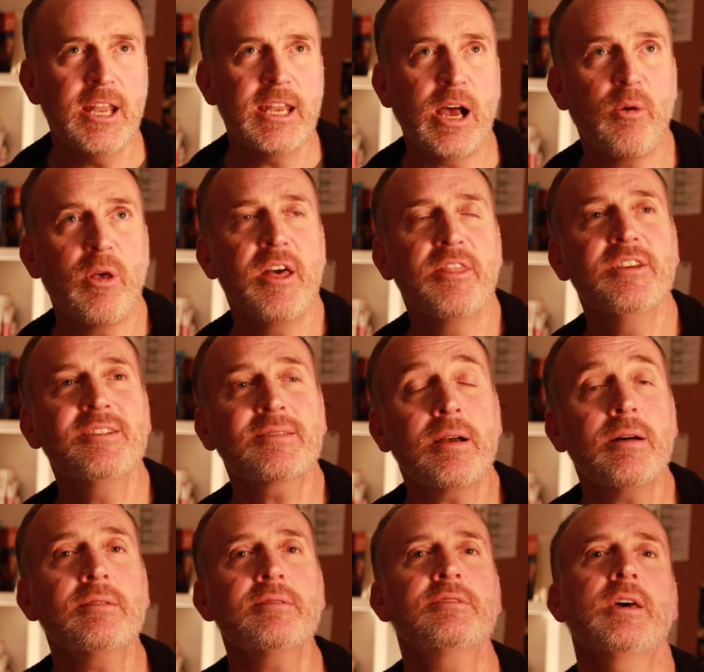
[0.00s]
Now, this
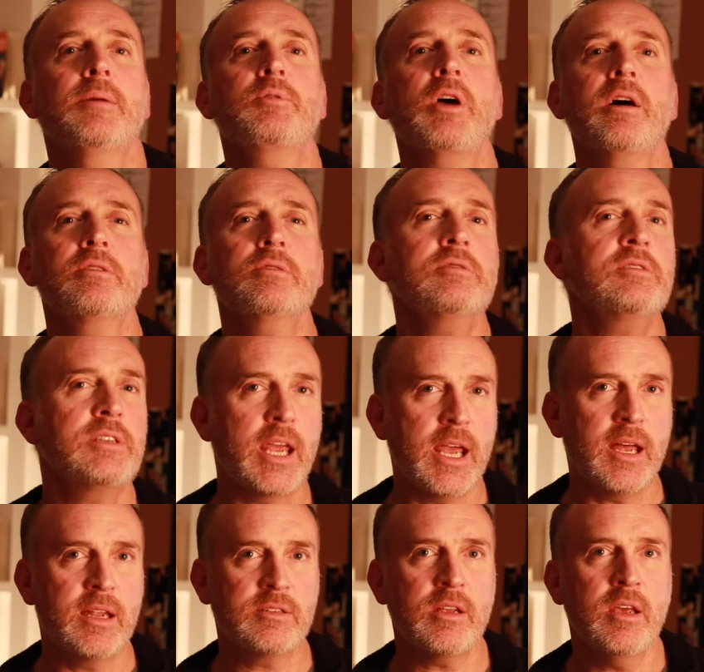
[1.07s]
concept
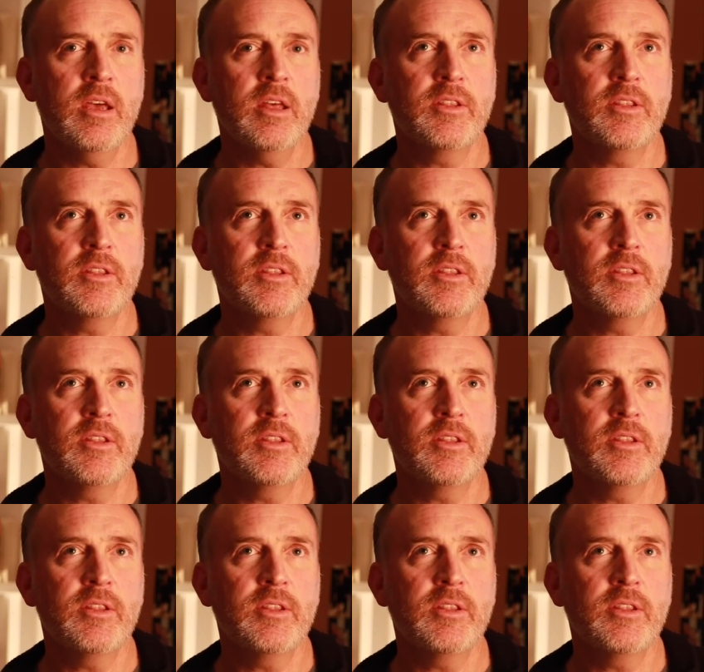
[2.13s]
understands